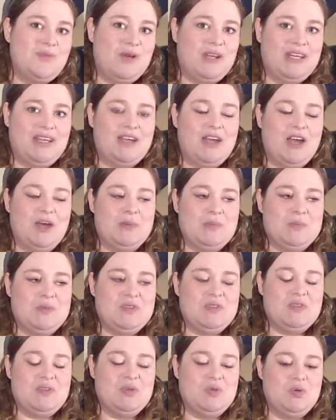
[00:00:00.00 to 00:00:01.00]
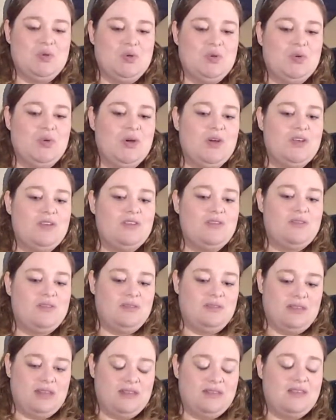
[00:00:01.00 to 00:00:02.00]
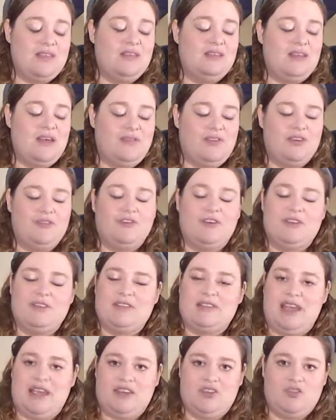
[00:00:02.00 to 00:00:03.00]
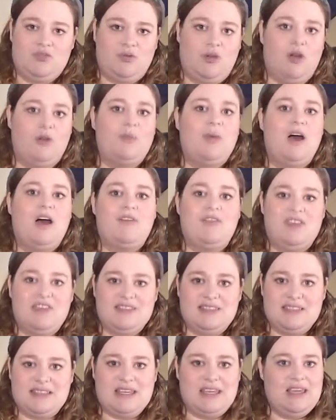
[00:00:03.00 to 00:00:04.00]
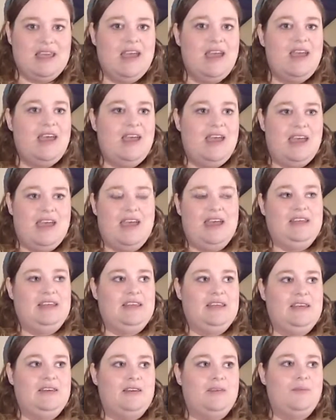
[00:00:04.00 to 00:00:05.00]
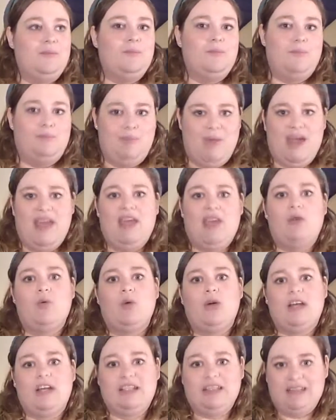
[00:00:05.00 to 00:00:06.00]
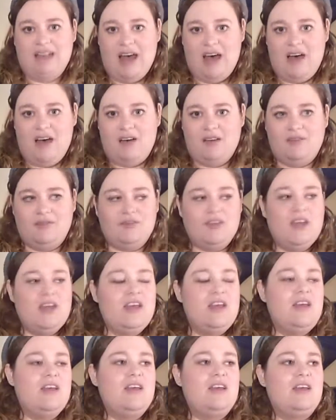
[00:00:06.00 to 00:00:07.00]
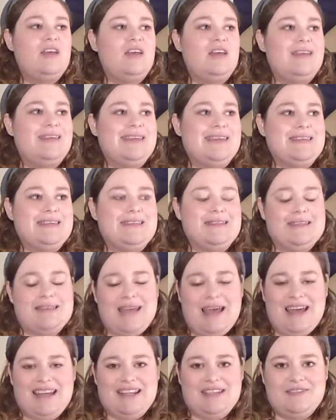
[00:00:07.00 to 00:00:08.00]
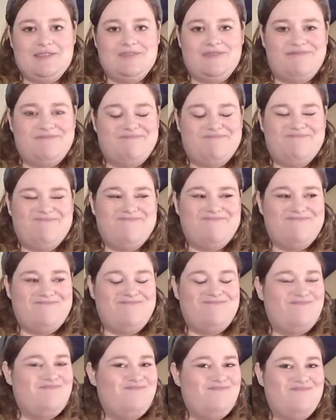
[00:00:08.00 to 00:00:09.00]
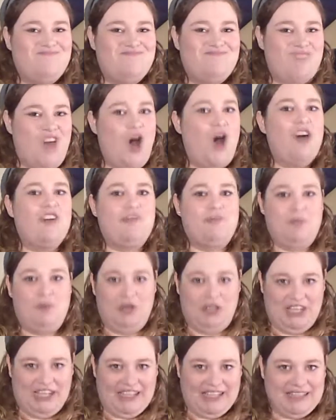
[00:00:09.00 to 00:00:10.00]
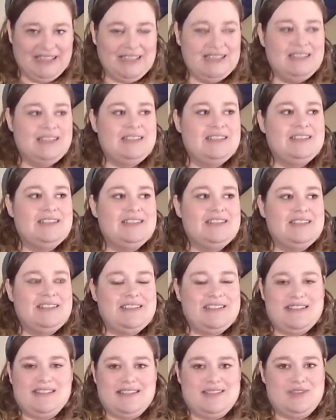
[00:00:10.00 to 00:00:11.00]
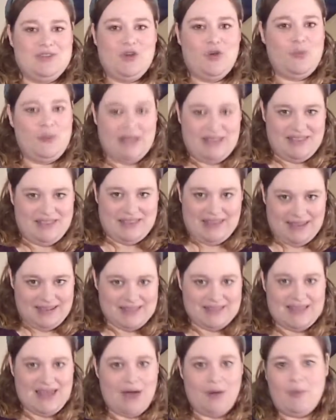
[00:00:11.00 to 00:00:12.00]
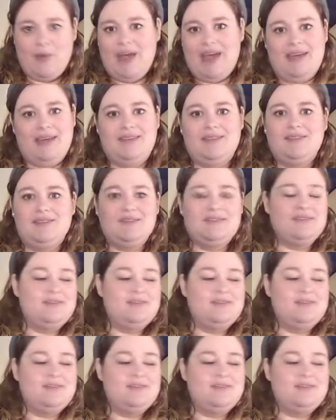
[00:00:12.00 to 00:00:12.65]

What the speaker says: when it comes to the love at first sight trope. Obviously, any bang we're in love is kind of off-putting because nobody thinks that way.